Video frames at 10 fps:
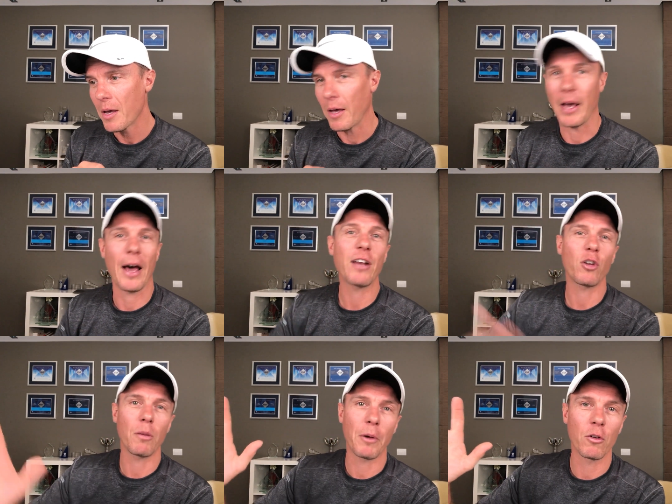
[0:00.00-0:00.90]
Yeah,
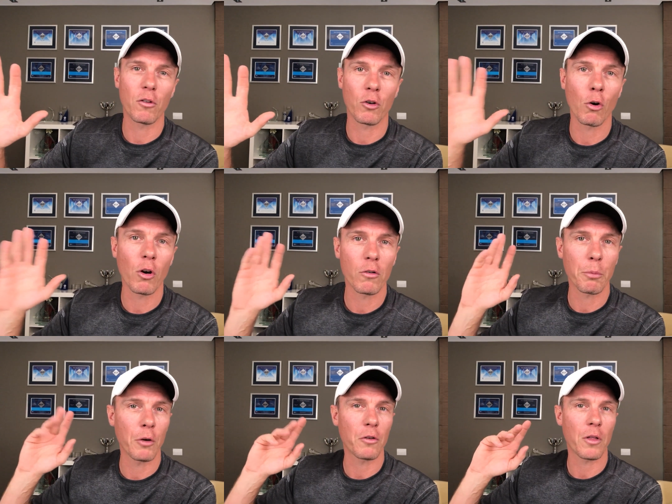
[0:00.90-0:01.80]
HTTPS is a Google
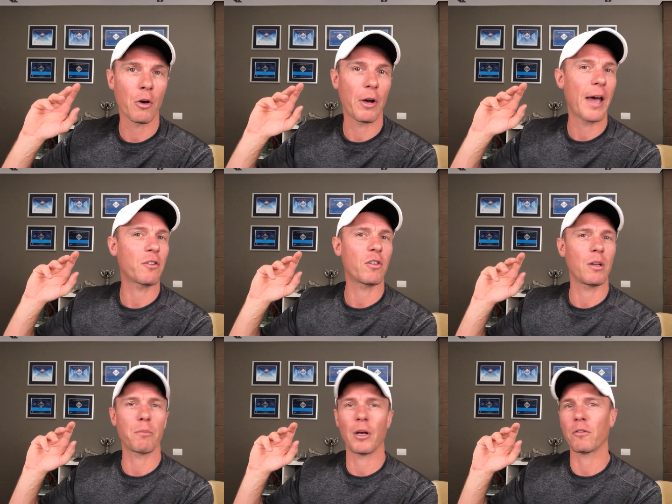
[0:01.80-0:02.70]
conspiracy theory.
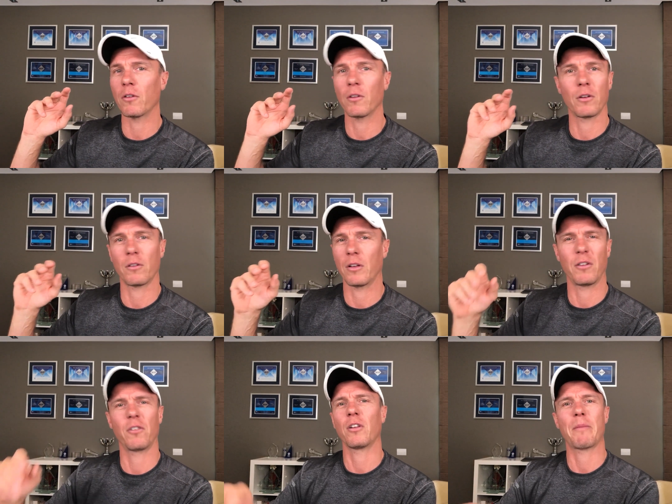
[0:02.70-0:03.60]
HTTPS
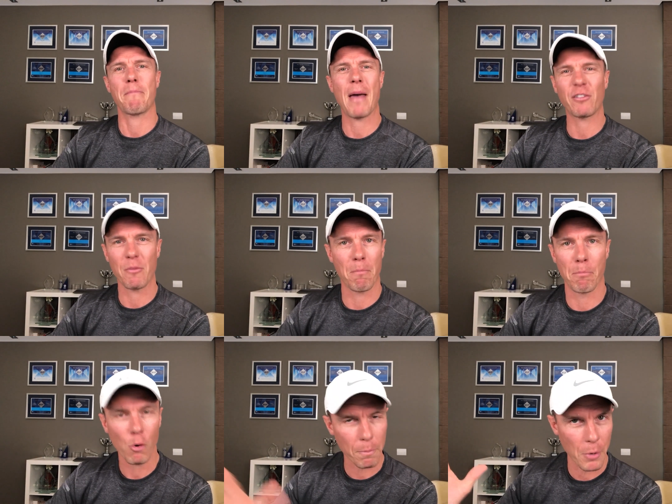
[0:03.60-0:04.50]
is a
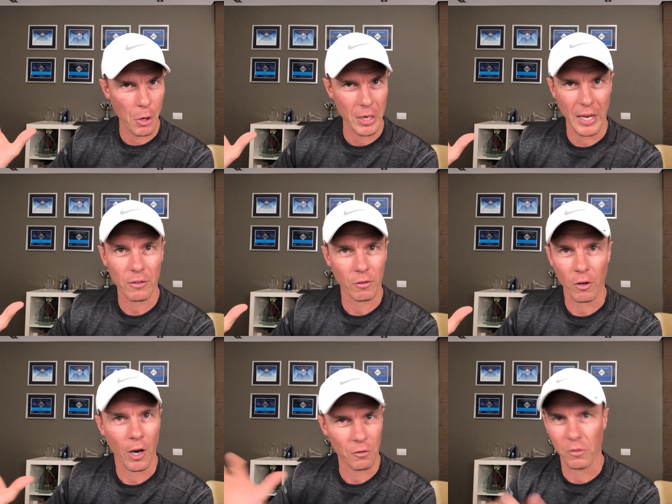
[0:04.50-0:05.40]
massive book burning
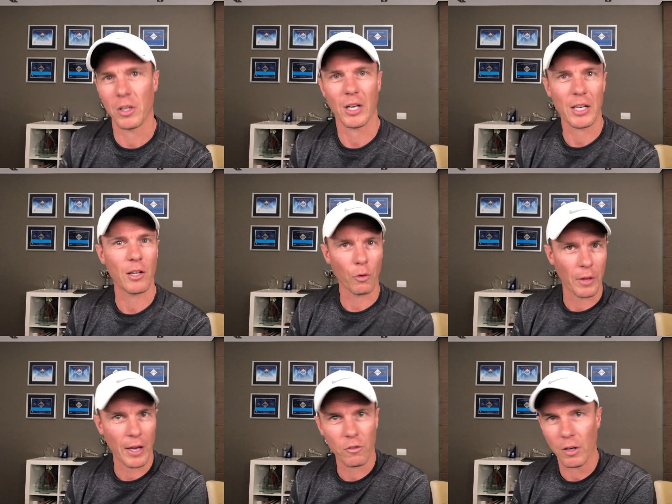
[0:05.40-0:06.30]
exercise because you're going to kill all
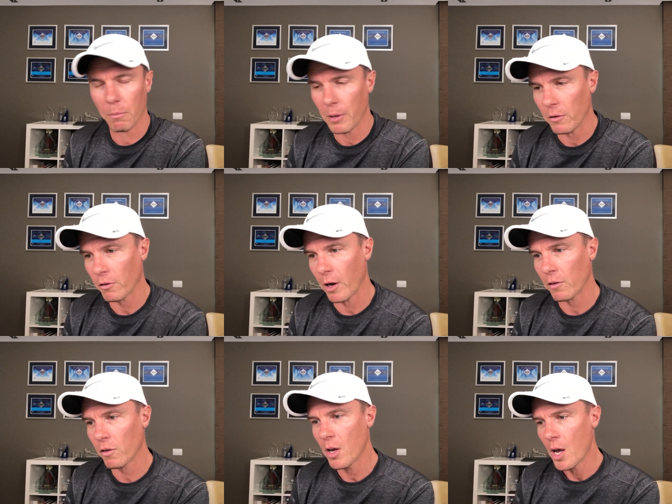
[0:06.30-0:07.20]
the HTTP sites.